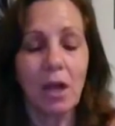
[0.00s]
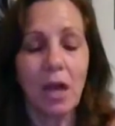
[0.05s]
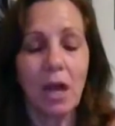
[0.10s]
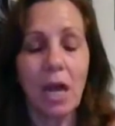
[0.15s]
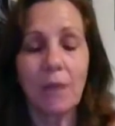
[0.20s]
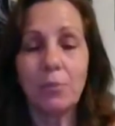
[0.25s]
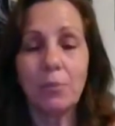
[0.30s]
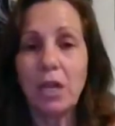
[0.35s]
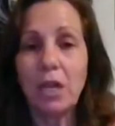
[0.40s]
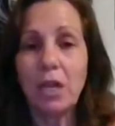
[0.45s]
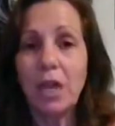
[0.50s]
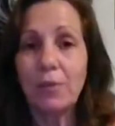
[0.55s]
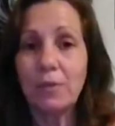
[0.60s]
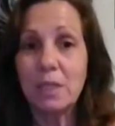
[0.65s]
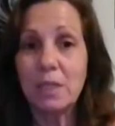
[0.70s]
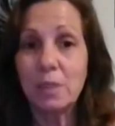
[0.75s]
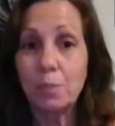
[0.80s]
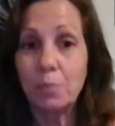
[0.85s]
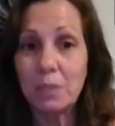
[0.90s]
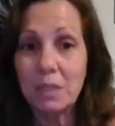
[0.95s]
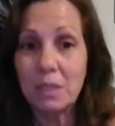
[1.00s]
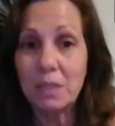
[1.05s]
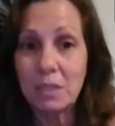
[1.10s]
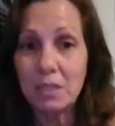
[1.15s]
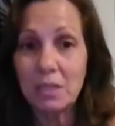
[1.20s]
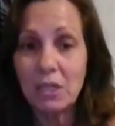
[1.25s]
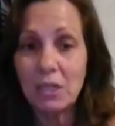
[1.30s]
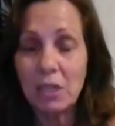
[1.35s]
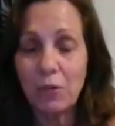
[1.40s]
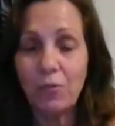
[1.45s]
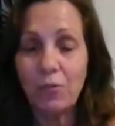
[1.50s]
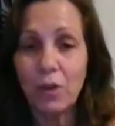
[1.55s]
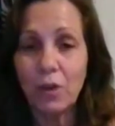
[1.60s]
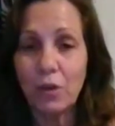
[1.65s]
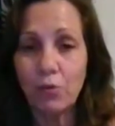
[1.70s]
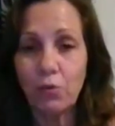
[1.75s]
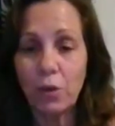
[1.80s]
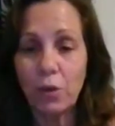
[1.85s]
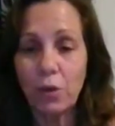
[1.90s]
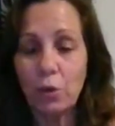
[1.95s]
I'm going to have a specific
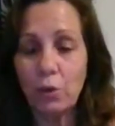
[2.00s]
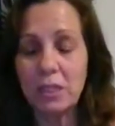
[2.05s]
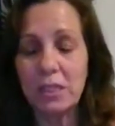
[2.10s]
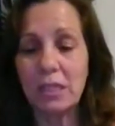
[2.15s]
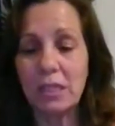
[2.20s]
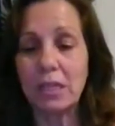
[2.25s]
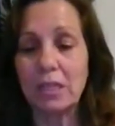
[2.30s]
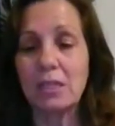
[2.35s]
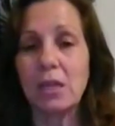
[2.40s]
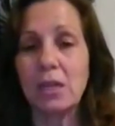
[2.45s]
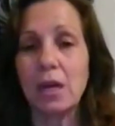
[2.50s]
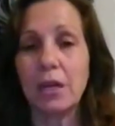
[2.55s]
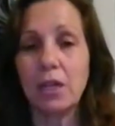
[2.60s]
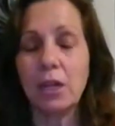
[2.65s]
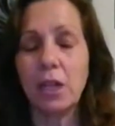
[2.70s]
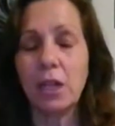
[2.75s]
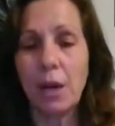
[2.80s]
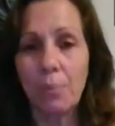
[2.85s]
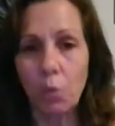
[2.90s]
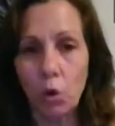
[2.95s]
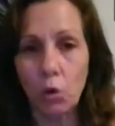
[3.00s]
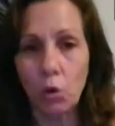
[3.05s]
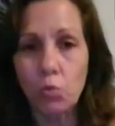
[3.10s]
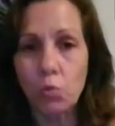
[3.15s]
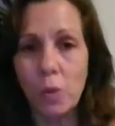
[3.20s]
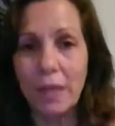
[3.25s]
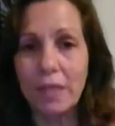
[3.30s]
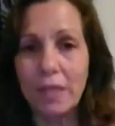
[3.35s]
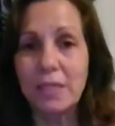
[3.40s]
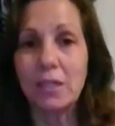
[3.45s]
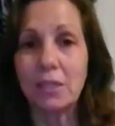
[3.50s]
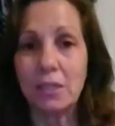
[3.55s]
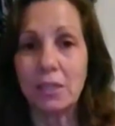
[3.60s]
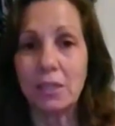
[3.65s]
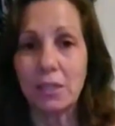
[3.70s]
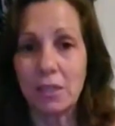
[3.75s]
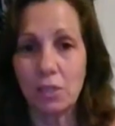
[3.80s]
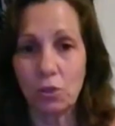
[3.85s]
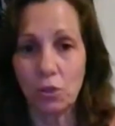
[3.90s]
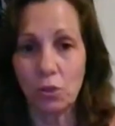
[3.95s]
frequency. It's got a lot more
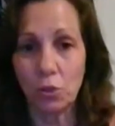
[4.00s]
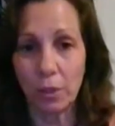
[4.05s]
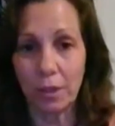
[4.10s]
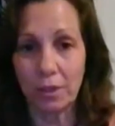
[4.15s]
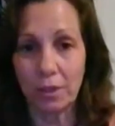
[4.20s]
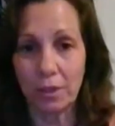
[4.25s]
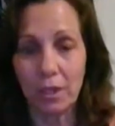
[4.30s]
resonance to it.